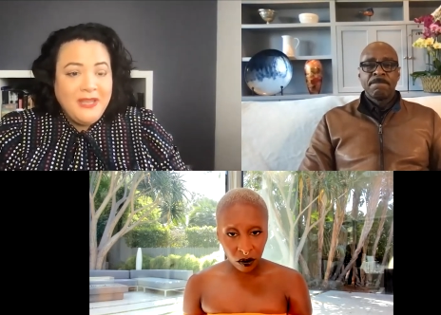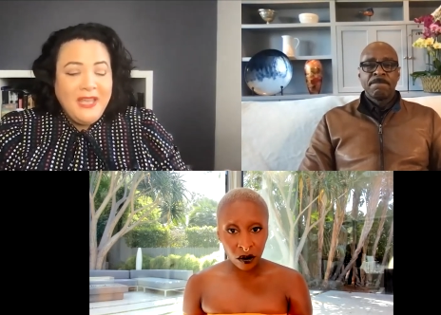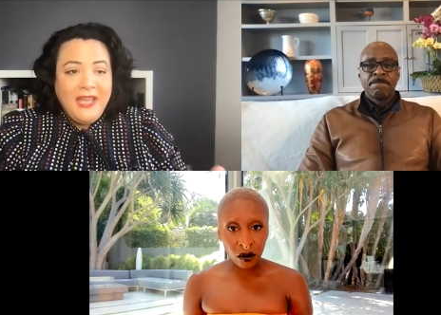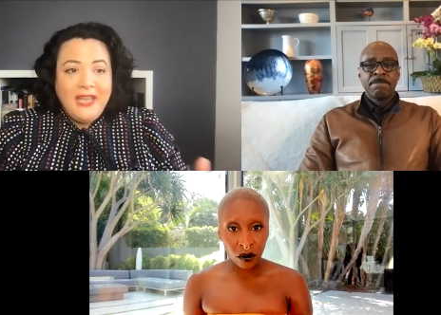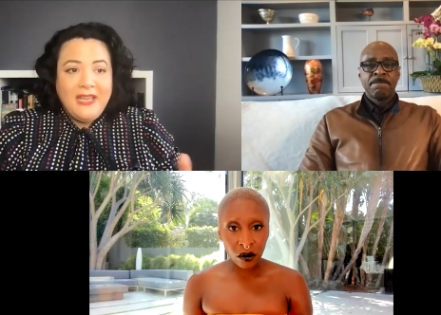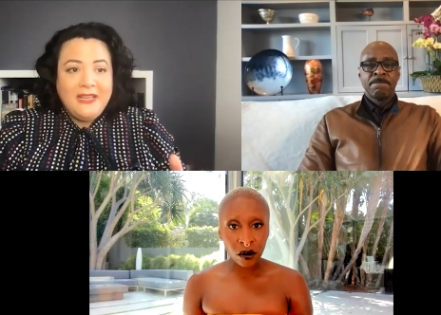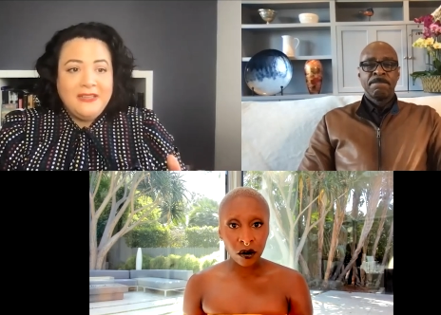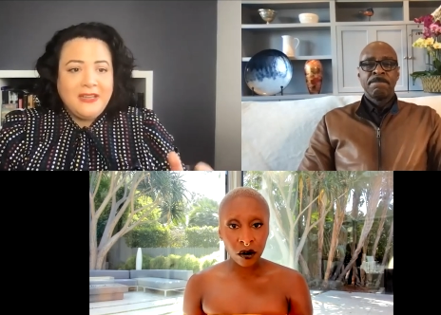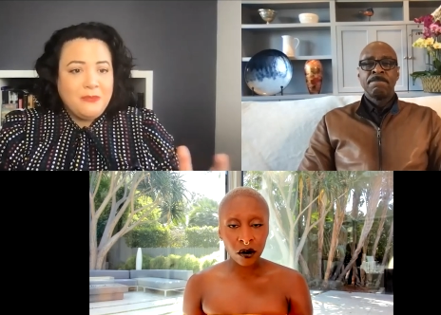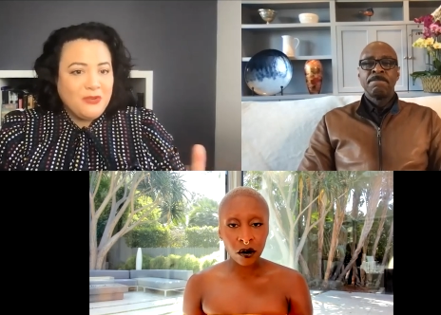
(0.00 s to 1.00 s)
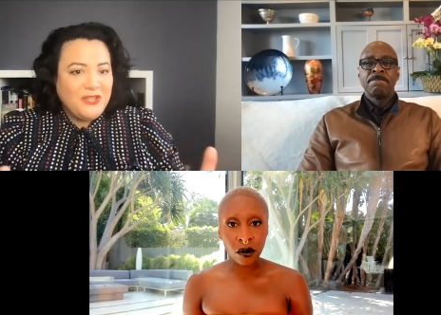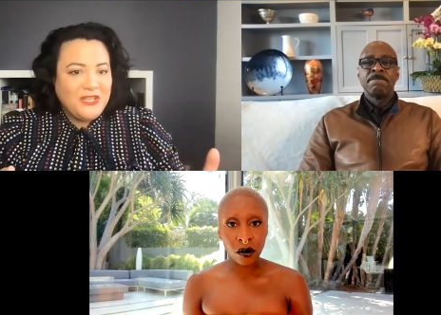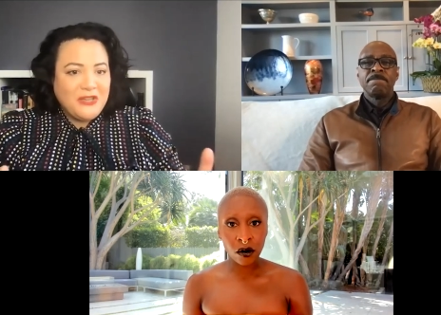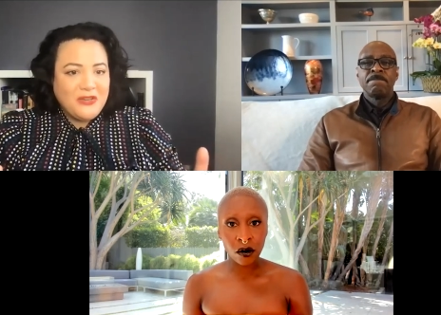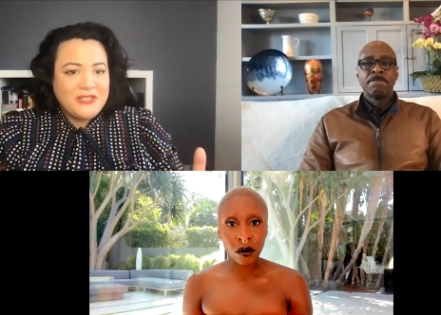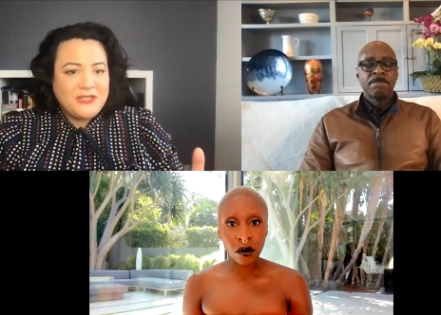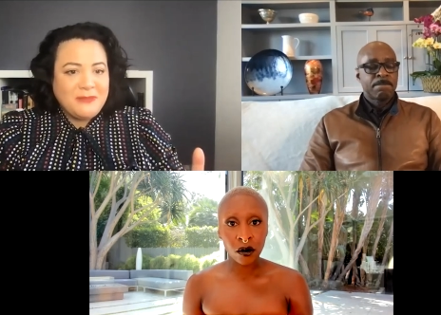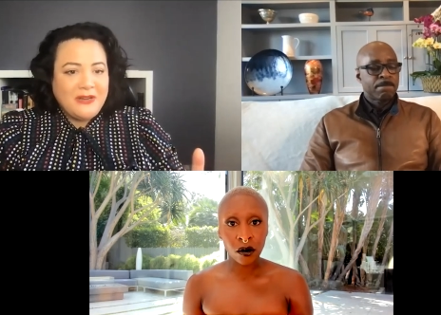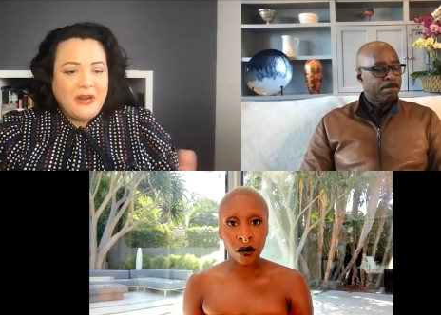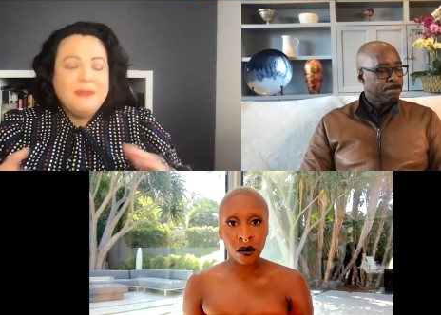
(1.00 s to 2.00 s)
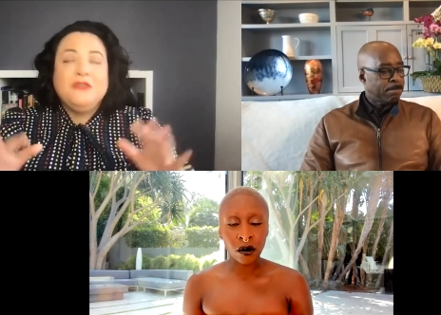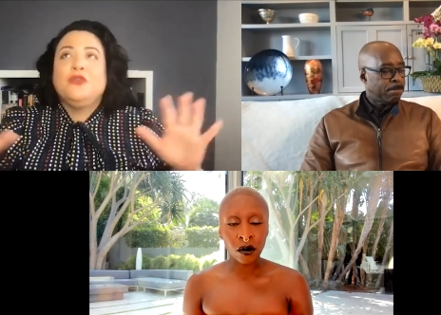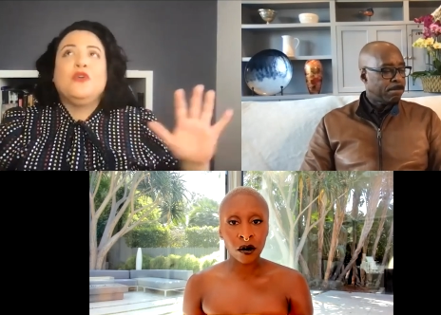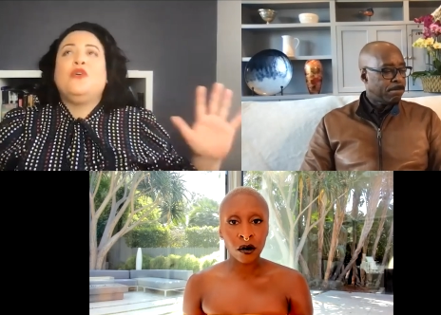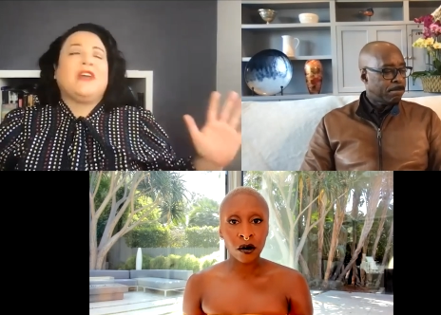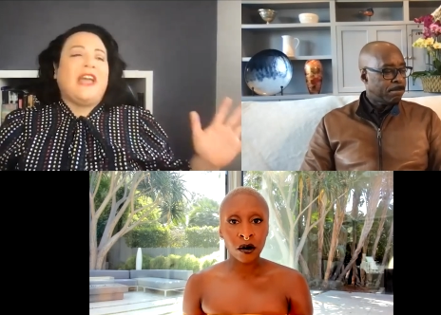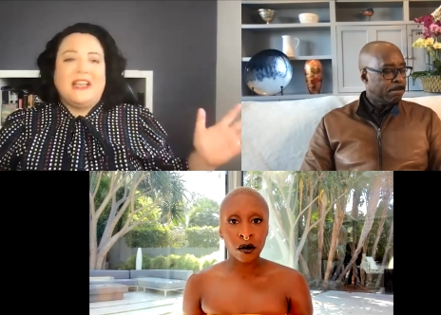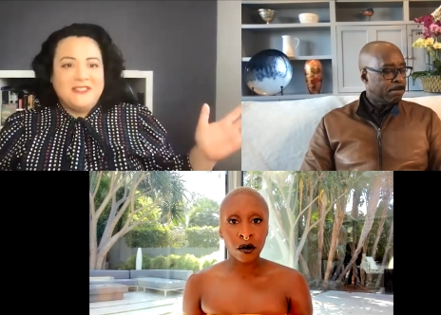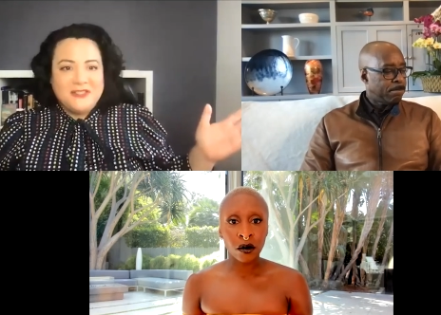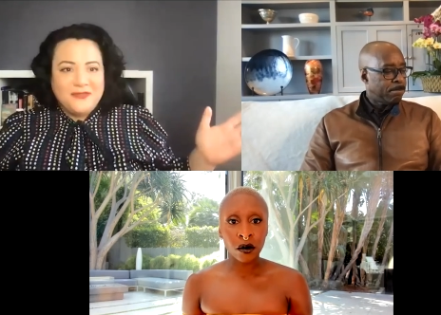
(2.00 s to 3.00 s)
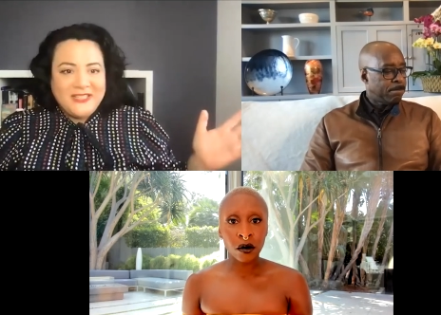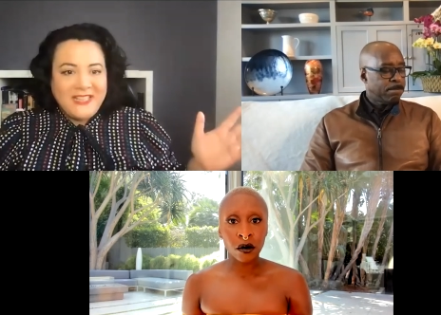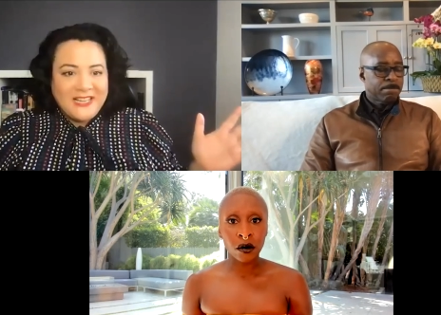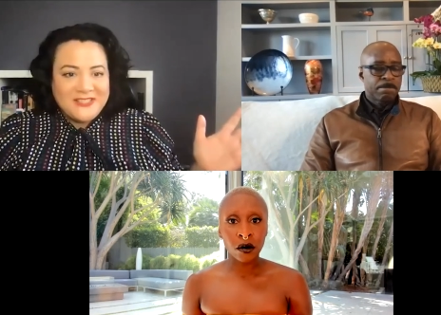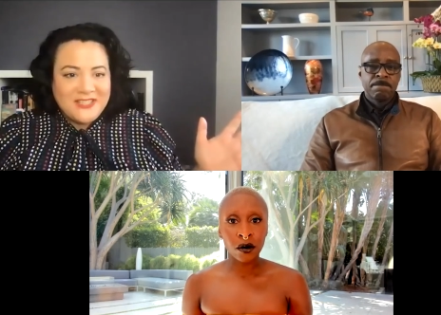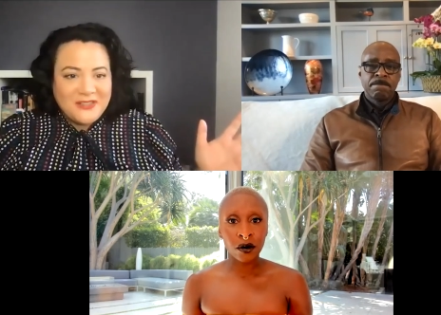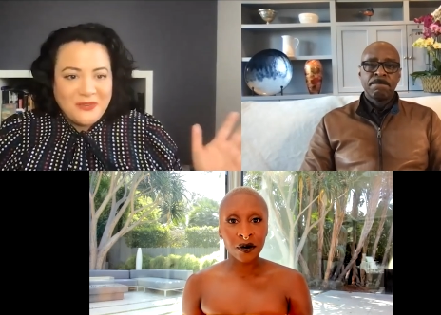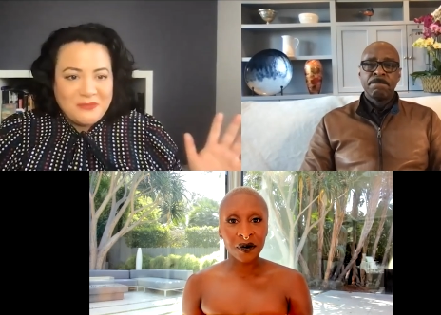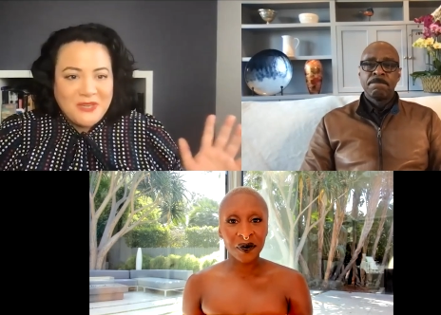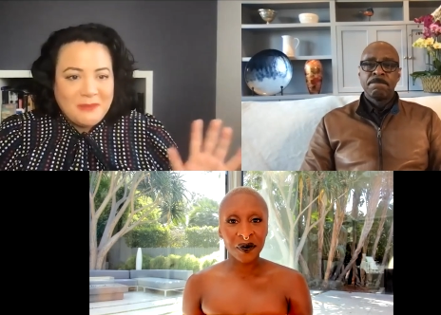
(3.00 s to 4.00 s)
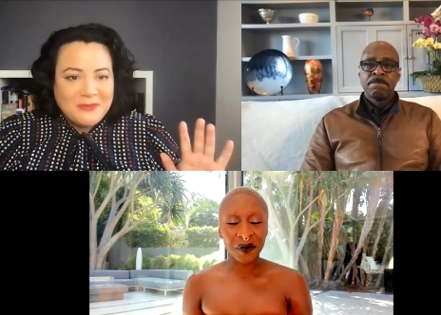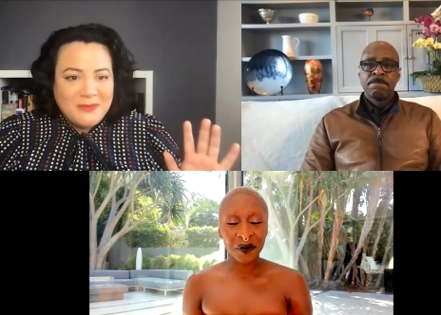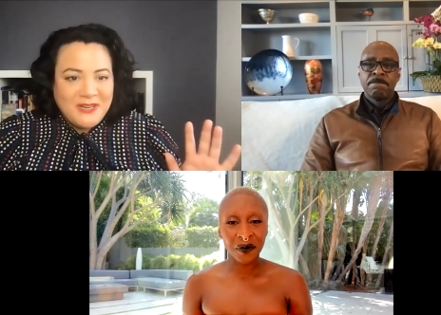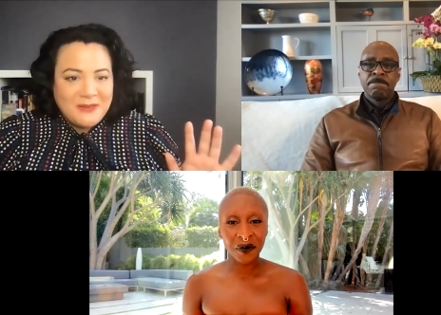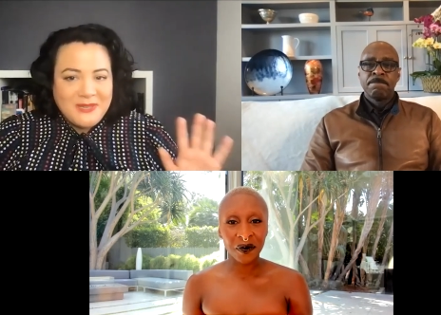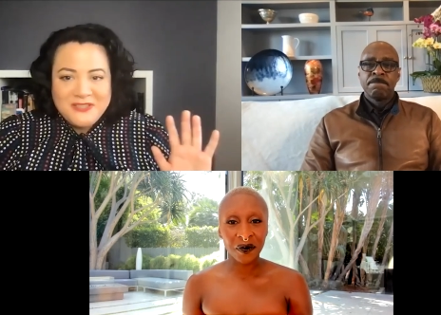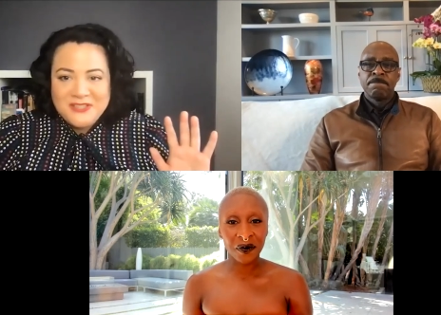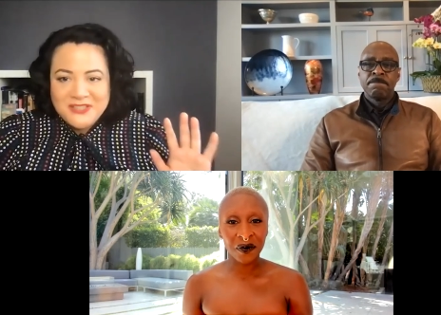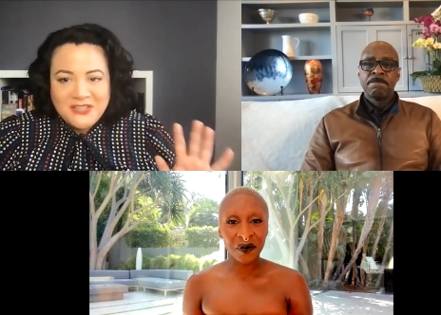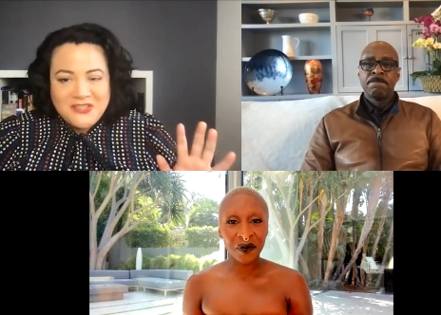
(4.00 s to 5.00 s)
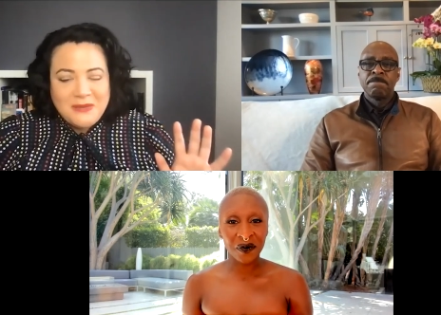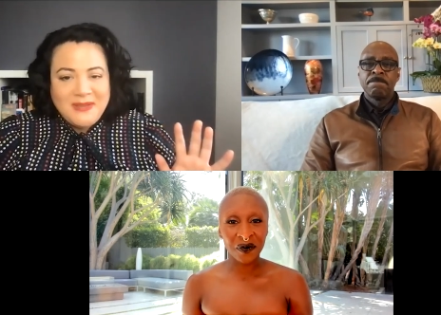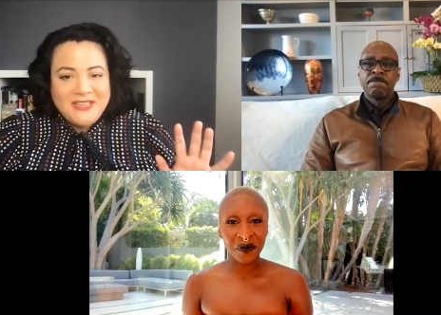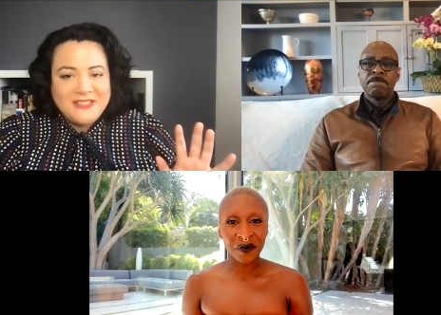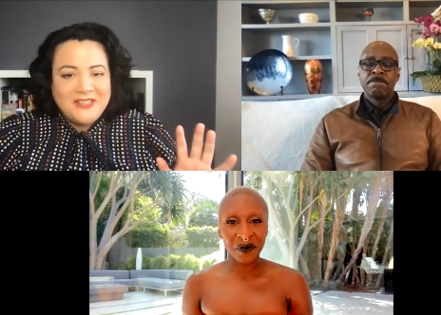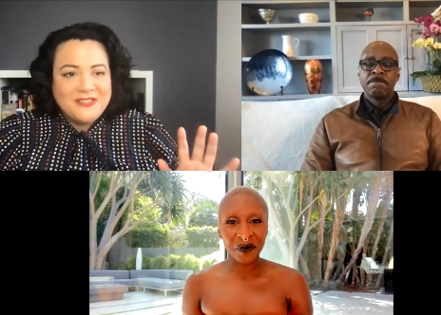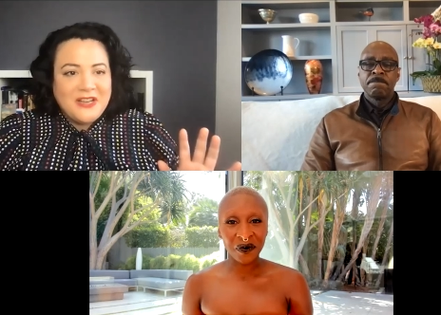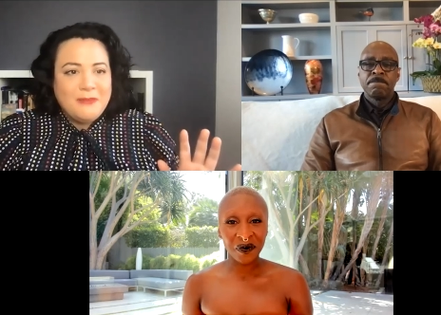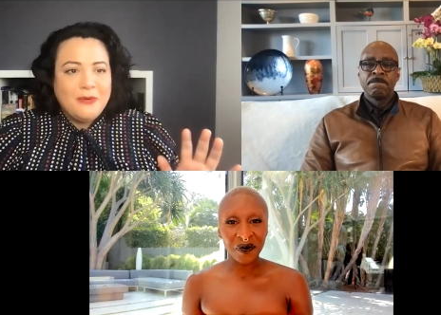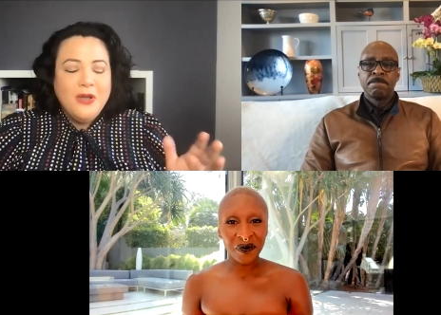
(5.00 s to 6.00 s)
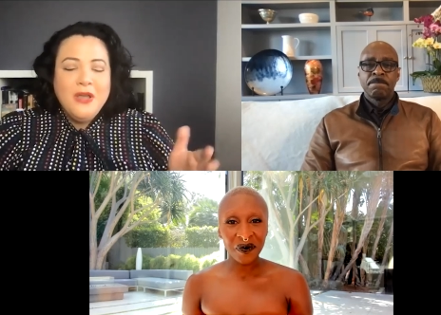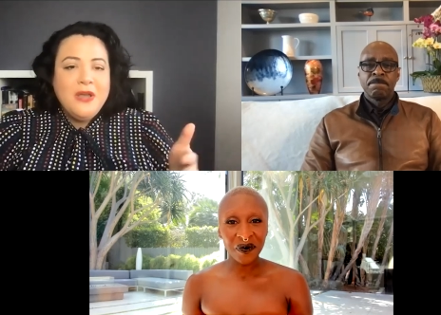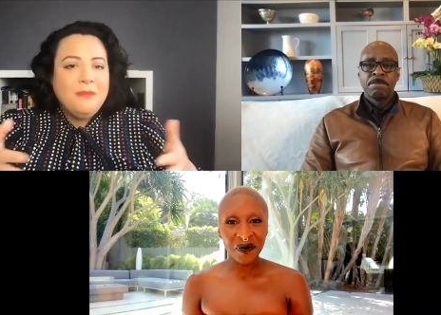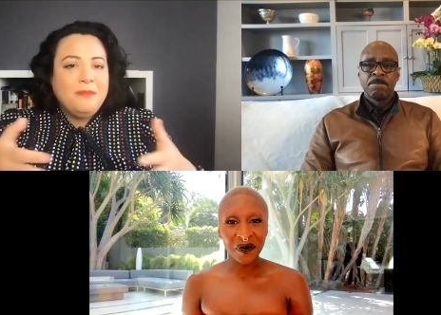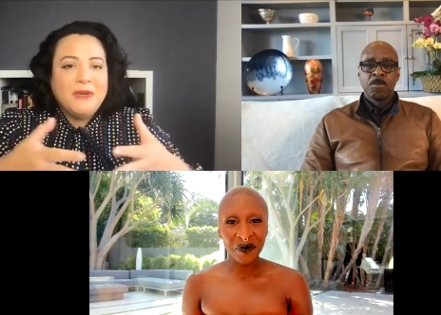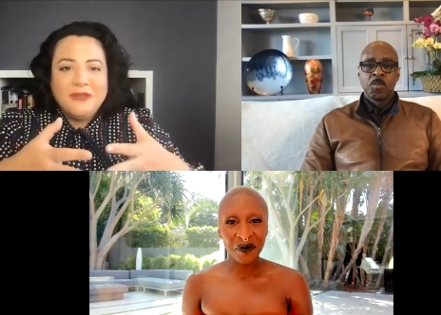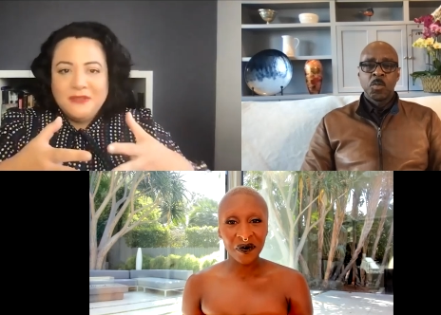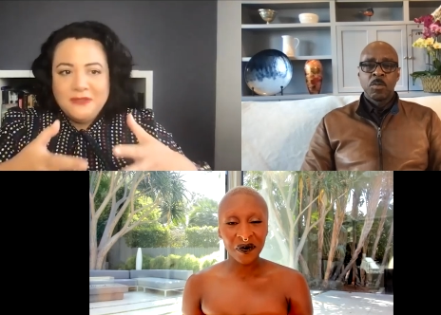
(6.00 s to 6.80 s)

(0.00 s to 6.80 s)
Speaker 1: Mm-hmm. And I'm really curious about, I mean, your whole cast is fantastic from top to bottom. It's such an amazing ensemble. But